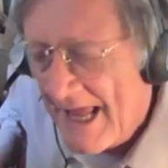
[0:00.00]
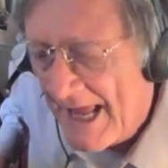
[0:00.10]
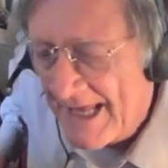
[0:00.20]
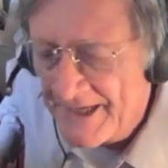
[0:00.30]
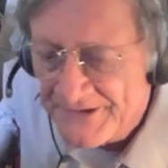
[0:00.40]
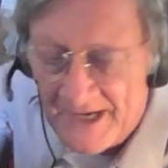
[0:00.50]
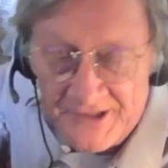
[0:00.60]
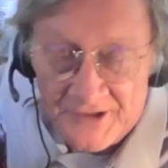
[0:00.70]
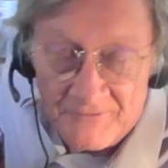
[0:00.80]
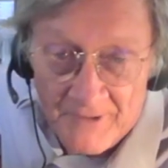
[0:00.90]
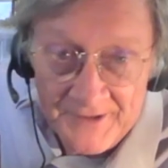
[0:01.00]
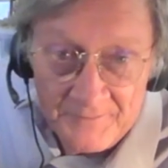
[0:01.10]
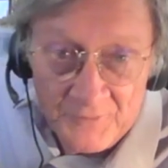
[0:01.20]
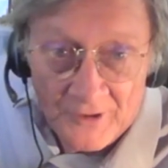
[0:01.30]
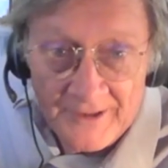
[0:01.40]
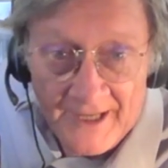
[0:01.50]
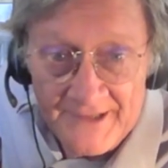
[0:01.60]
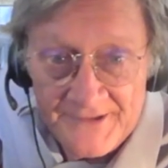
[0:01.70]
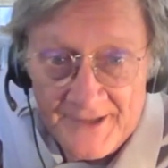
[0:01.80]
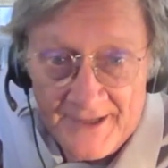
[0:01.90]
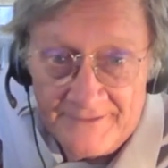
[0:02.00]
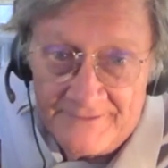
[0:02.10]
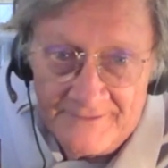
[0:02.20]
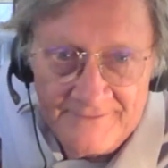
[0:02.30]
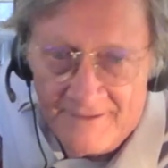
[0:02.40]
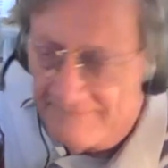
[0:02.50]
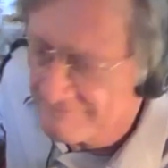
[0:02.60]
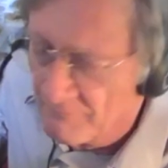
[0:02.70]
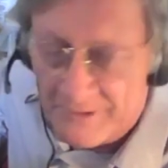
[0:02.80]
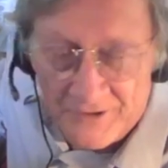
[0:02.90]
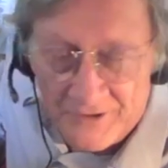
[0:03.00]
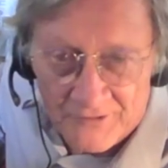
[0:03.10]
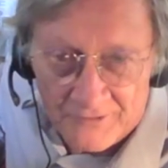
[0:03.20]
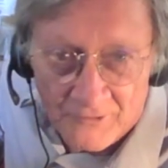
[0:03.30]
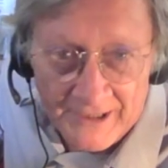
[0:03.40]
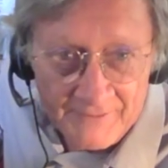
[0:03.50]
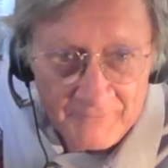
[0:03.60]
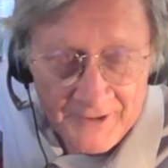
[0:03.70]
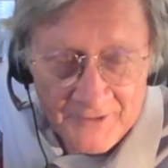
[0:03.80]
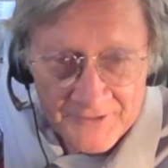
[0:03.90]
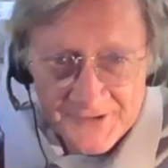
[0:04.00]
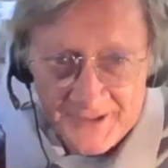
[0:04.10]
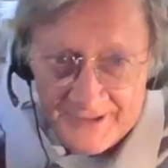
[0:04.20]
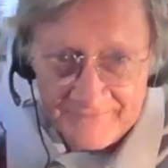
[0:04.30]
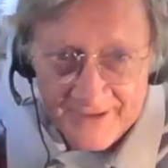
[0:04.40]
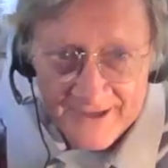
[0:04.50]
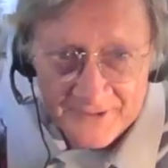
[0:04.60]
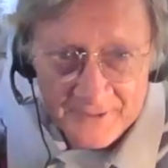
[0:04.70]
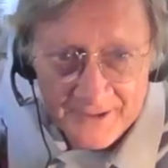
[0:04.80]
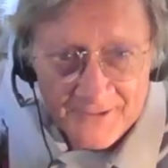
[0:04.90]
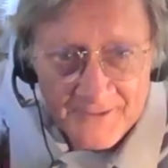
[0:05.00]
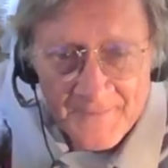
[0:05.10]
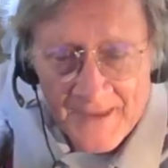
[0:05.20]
And his agent read the book and said, we don't agree, we don't see any value here.